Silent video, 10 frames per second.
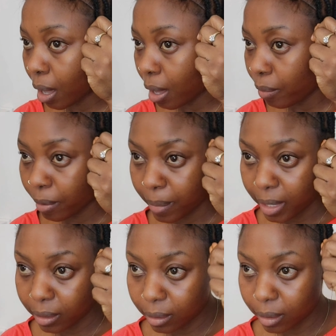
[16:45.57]
I want
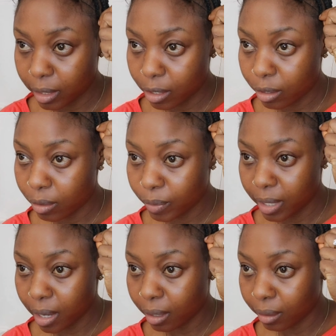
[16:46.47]
mine to lay all the way
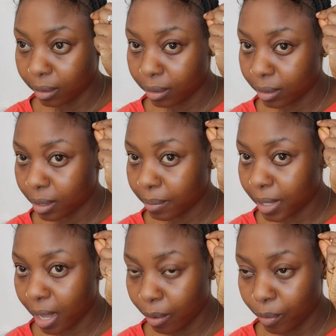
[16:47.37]
down because I'm
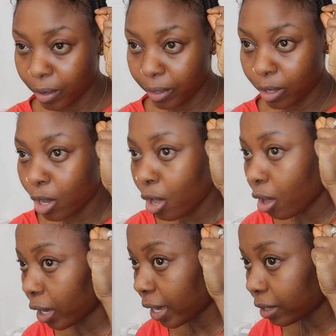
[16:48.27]
not wearing.
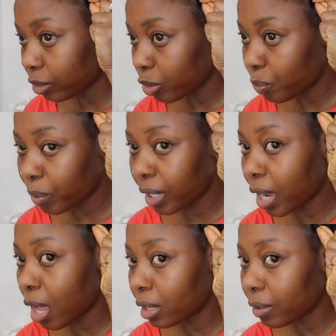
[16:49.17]
Okay, so you pull
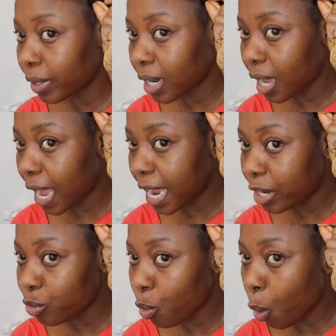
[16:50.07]
it all the way down
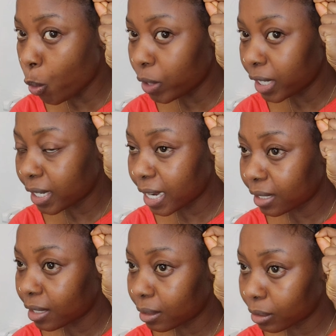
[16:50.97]
and you hold it there
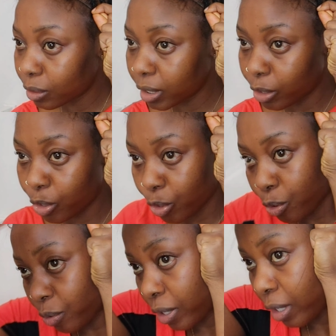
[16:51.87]
just to
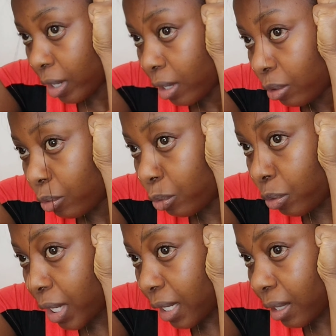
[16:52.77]
secure. You
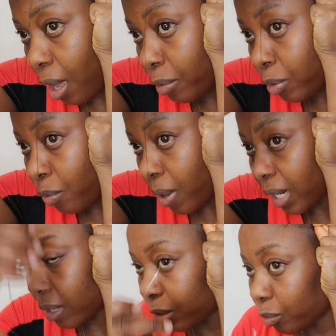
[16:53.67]
do this how you
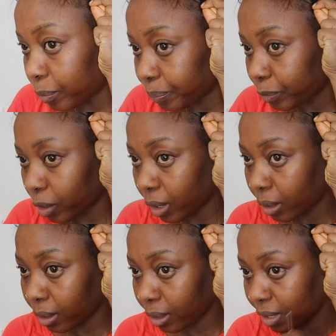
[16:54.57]
want it.
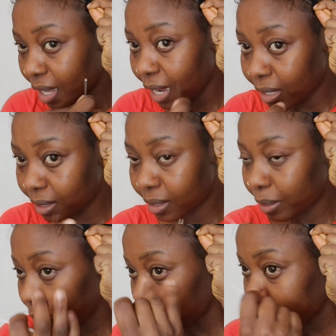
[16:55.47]
Okay, it's kind of
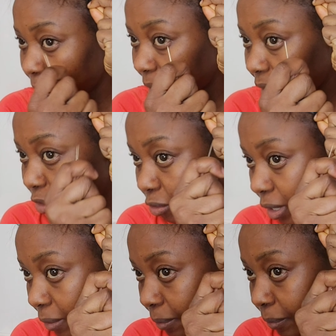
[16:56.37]
slippery for me, this
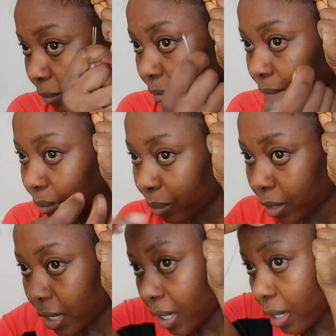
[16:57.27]
thread.
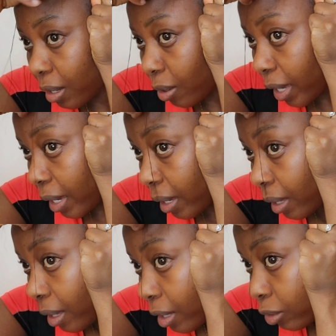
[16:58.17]
Pull it, okay.
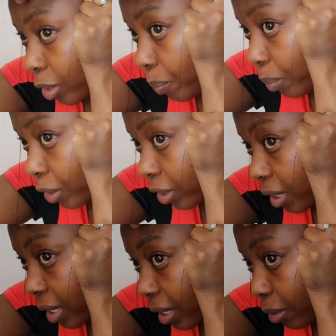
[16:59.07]
So you push the
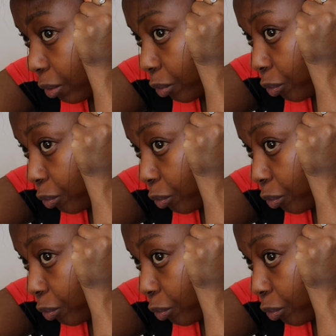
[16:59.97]
needle